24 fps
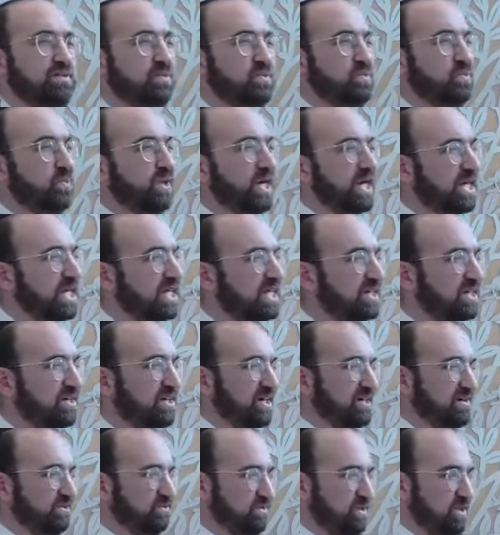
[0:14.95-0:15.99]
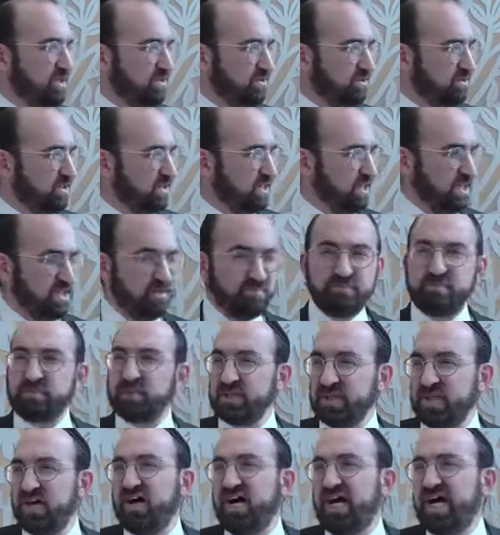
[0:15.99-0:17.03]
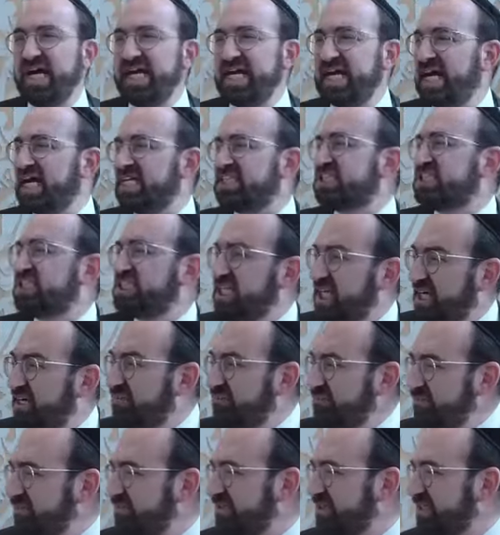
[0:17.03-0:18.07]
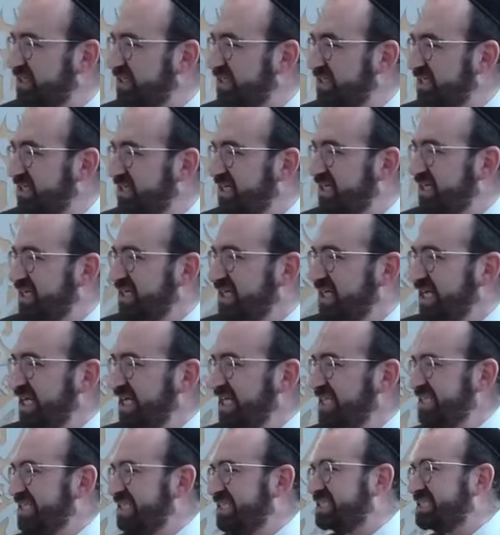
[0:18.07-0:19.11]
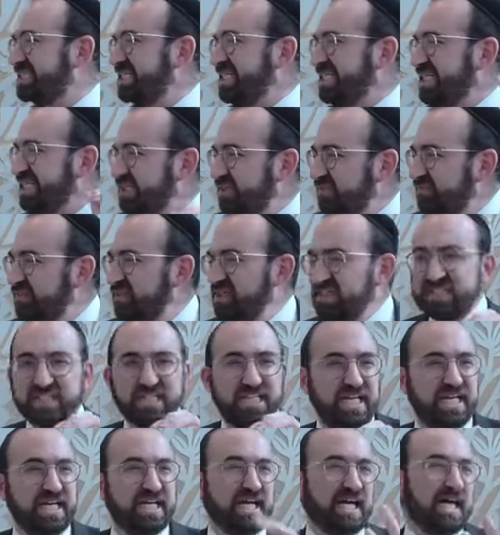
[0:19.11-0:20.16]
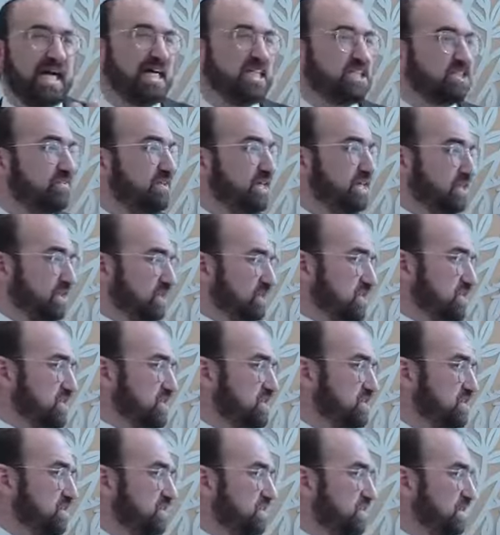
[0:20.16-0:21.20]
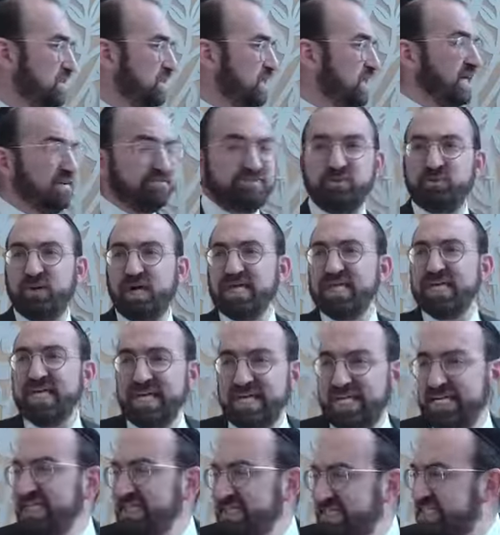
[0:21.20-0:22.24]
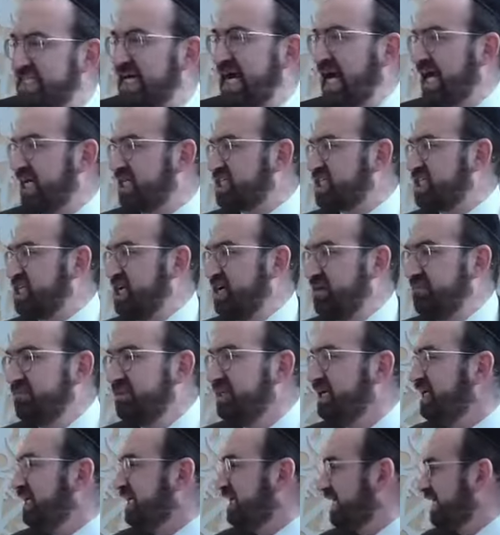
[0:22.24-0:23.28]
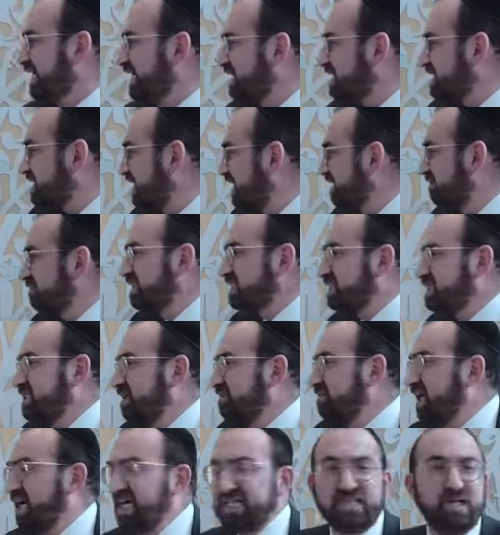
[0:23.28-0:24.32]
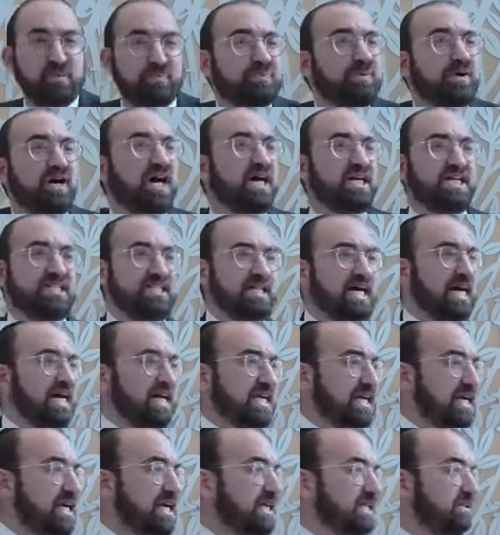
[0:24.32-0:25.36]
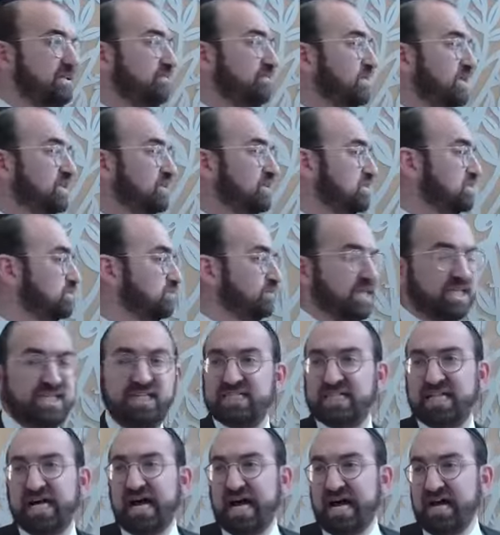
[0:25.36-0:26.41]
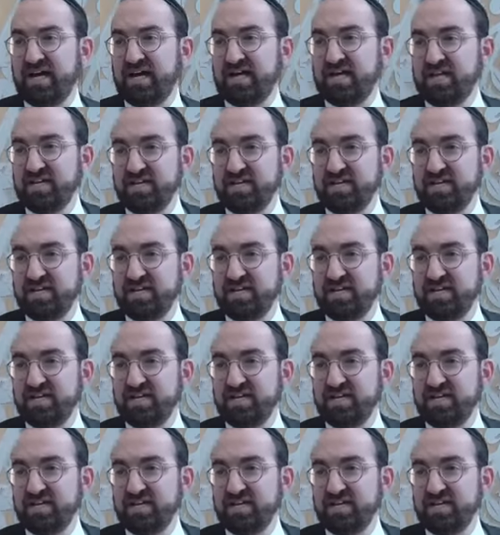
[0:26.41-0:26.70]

We're going to imply Hashem in this evil king Ahasuerus? If you want to hint to Hashem, hint to him in some other part in this Megillah.